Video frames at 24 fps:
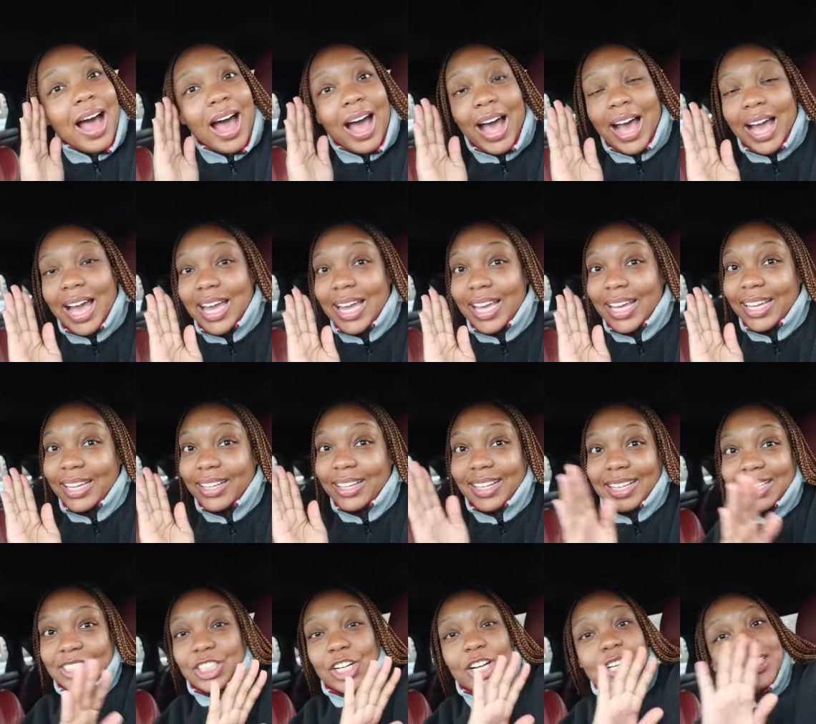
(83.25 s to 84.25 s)
I
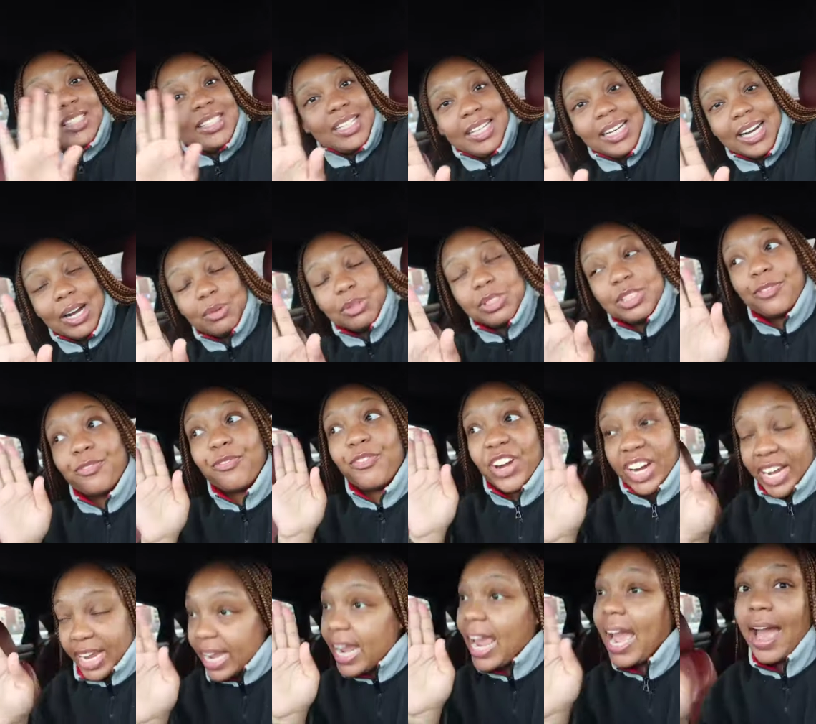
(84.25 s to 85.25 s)
as y'all seen I was
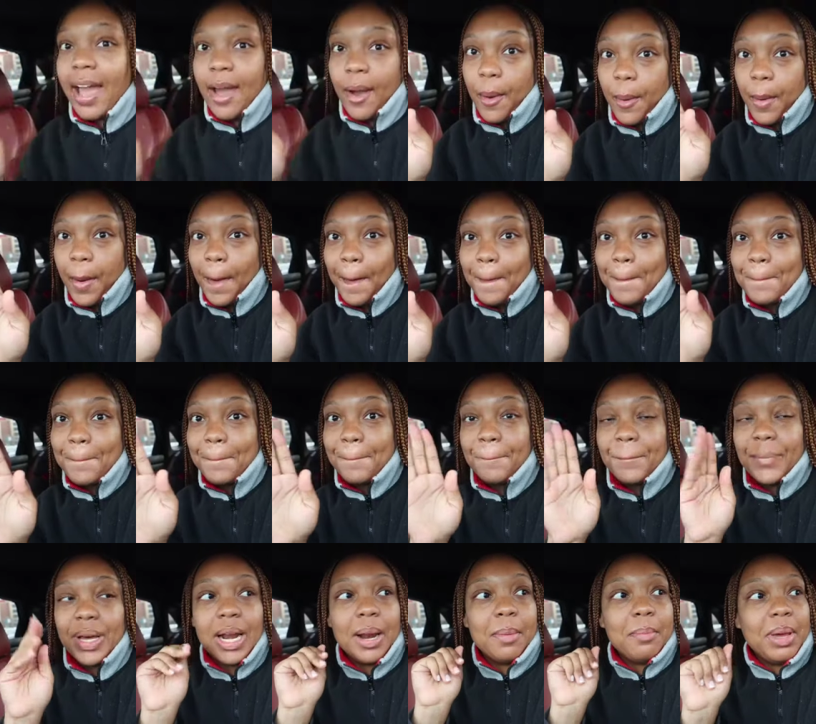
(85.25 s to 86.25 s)
freaking out
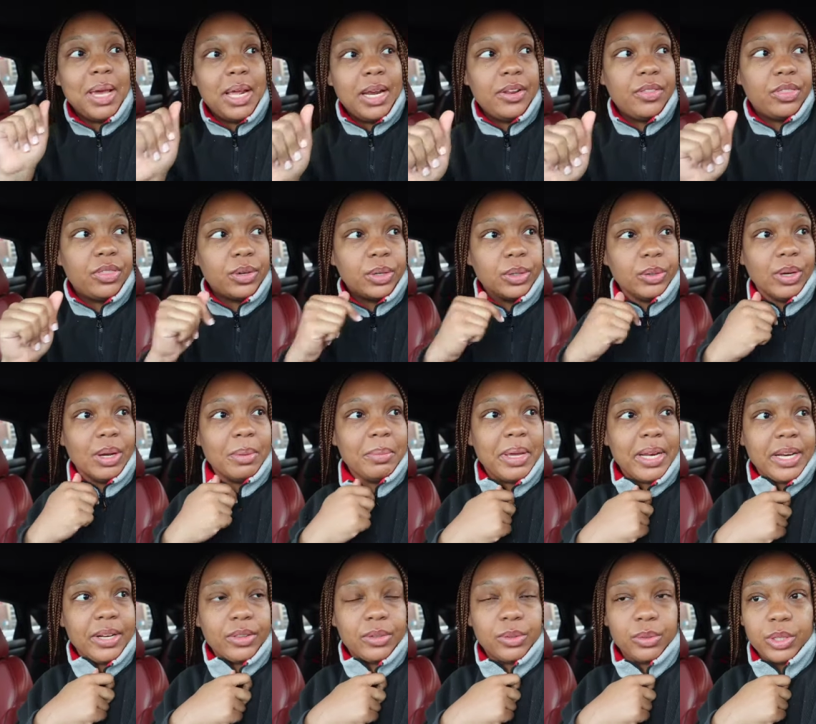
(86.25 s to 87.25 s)
but I made it through I
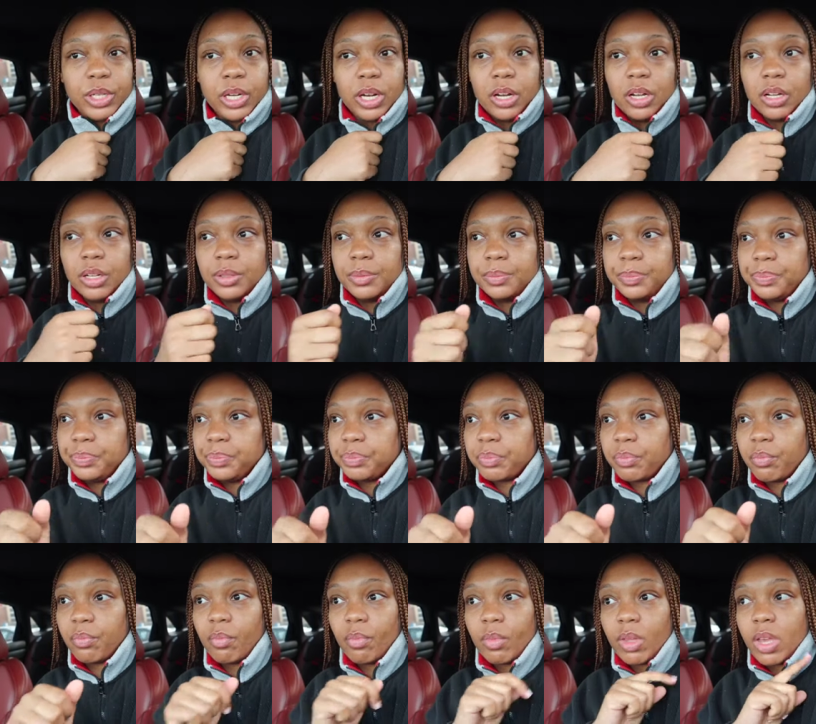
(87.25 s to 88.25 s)
made it through y'all
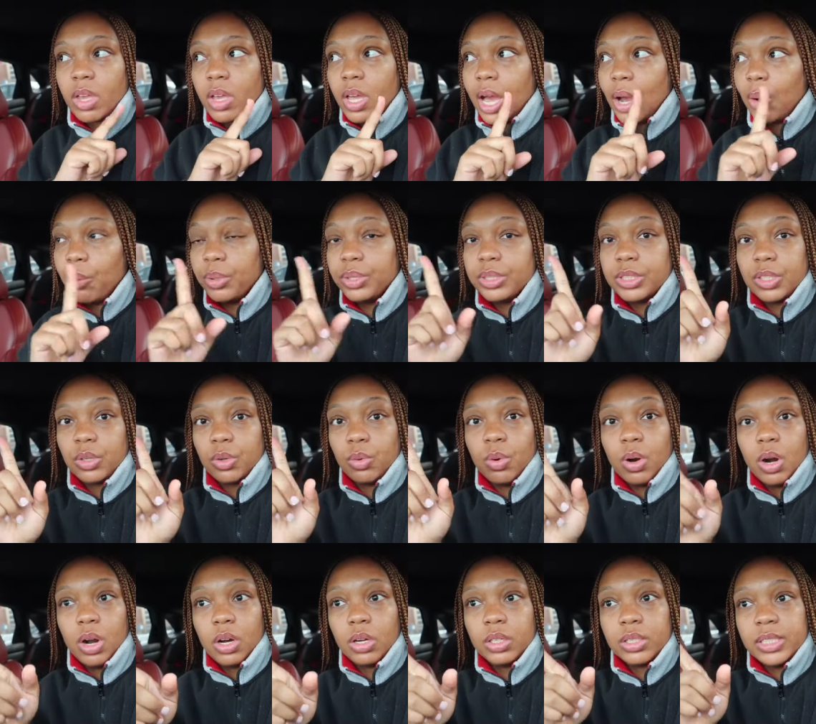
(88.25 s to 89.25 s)
I went the
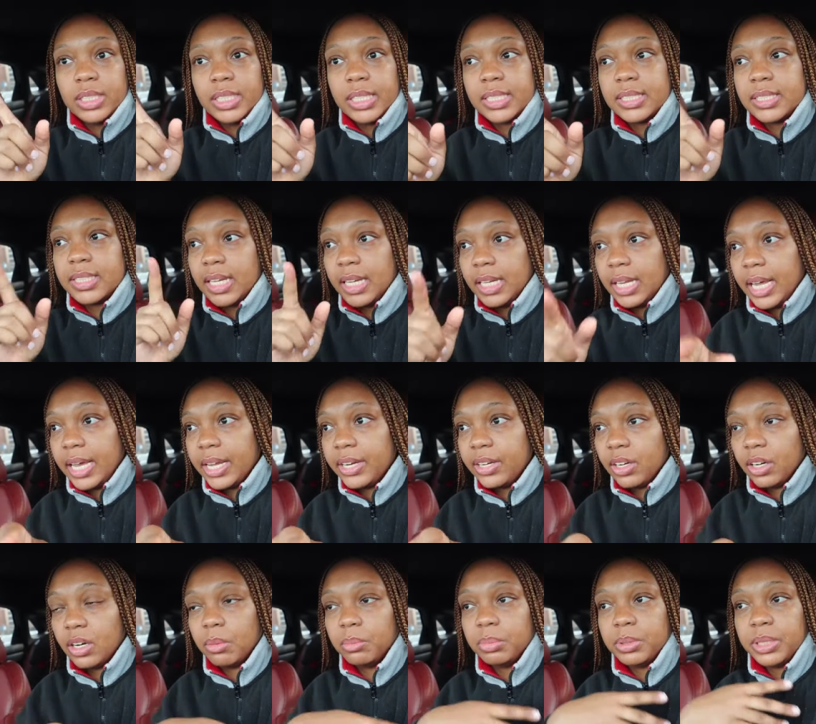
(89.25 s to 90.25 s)
wrong TSA line,
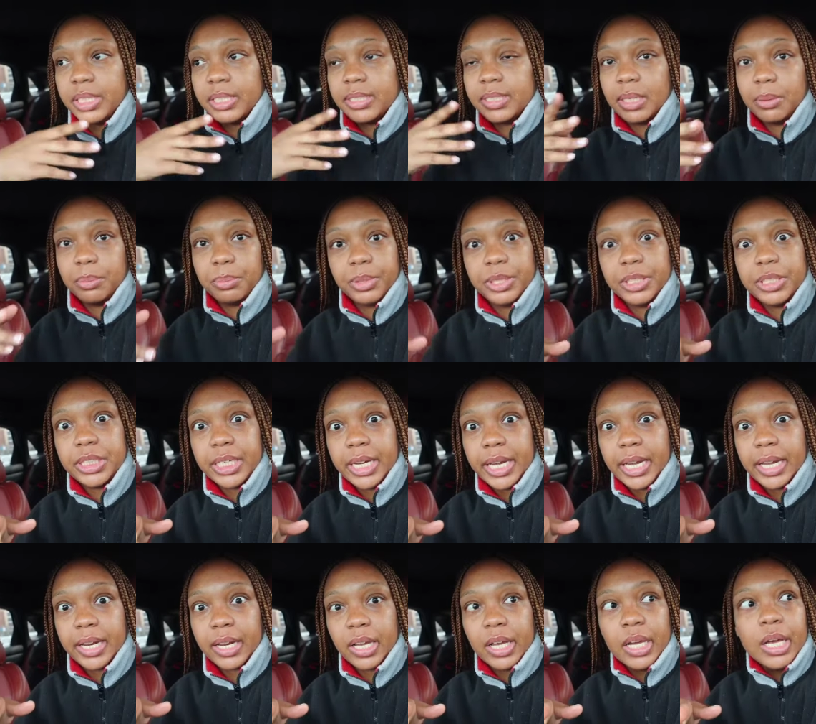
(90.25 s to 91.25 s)
y'all. I'm TSA
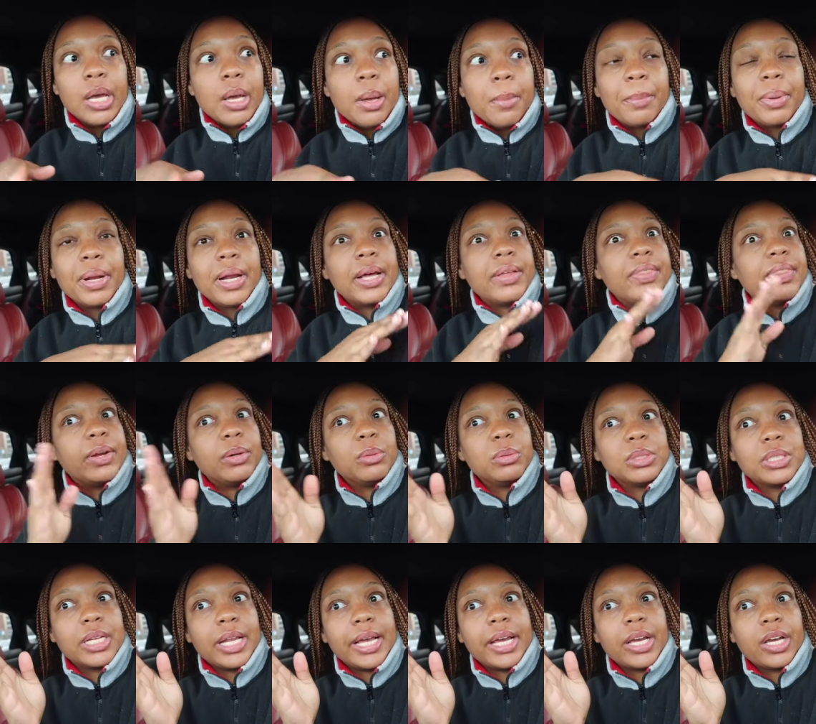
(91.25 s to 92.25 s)
pre-check, but there
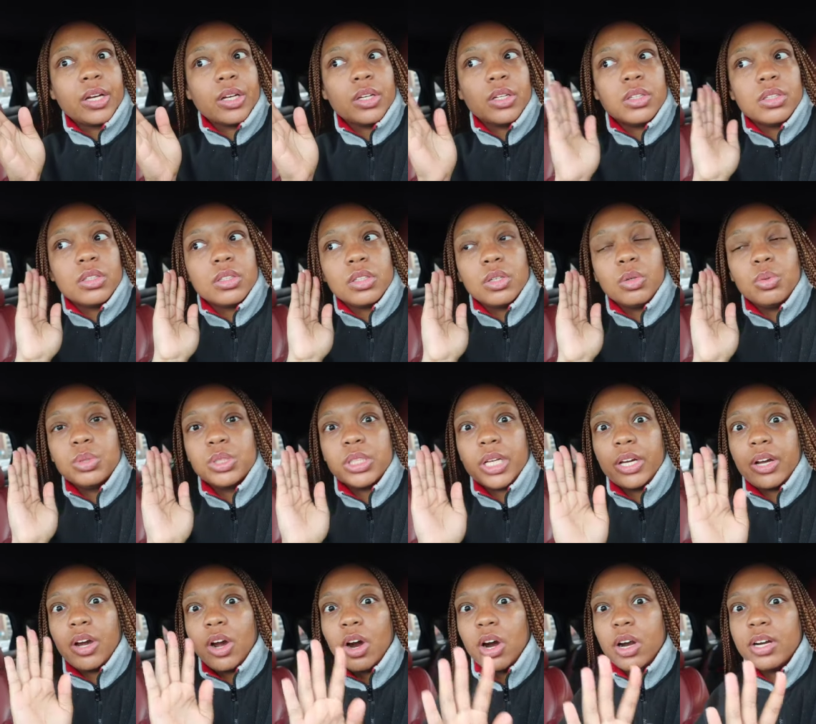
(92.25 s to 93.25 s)
was like it was
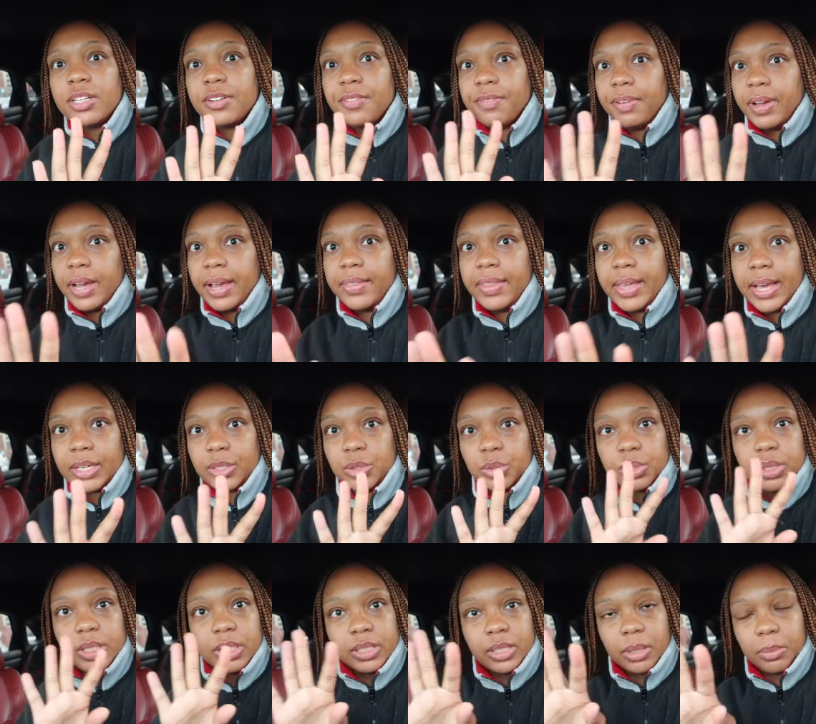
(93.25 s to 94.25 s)
like hard to find the actual
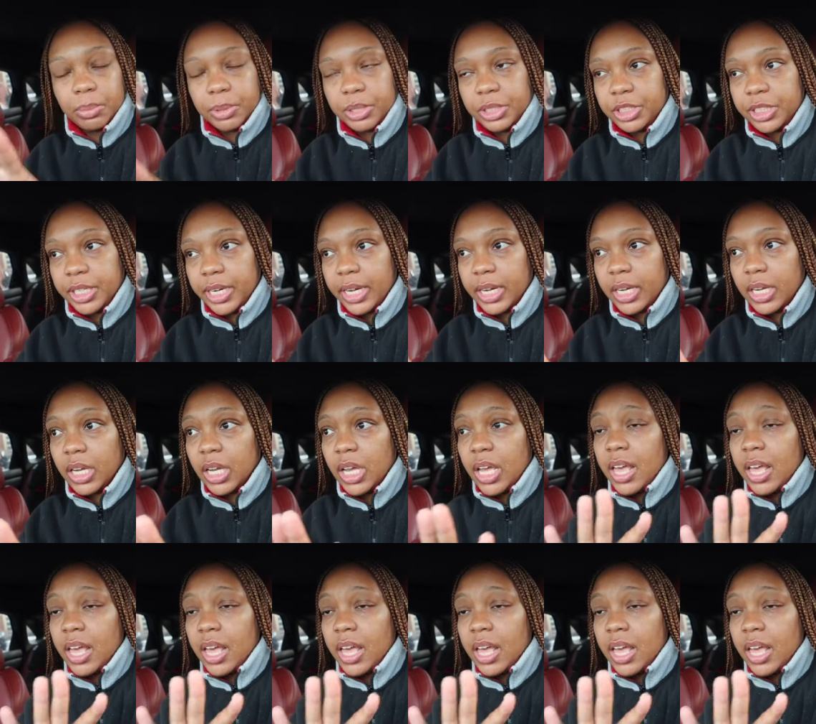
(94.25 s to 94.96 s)
TSA pre-check.